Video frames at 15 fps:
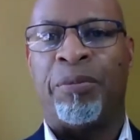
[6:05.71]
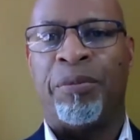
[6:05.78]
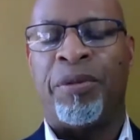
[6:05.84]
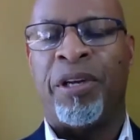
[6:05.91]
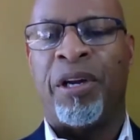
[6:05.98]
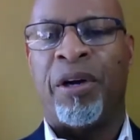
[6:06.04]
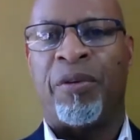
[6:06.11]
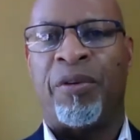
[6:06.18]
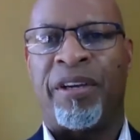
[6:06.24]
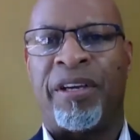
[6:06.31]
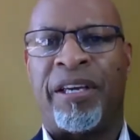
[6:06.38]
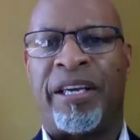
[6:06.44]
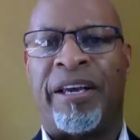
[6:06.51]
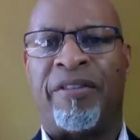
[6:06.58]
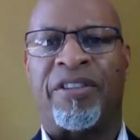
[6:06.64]
you know,
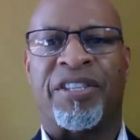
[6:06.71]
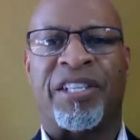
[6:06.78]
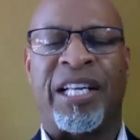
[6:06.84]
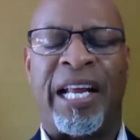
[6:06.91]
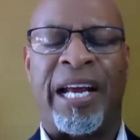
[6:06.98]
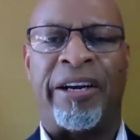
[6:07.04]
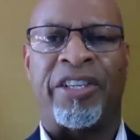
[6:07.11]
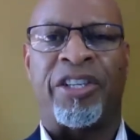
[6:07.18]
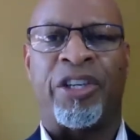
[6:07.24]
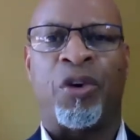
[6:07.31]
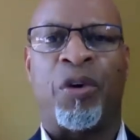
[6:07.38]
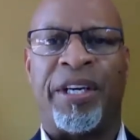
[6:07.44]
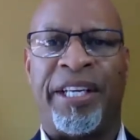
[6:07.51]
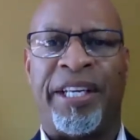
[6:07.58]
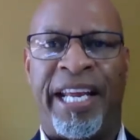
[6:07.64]
give us clarity
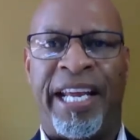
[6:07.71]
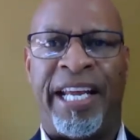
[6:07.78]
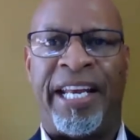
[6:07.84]
on D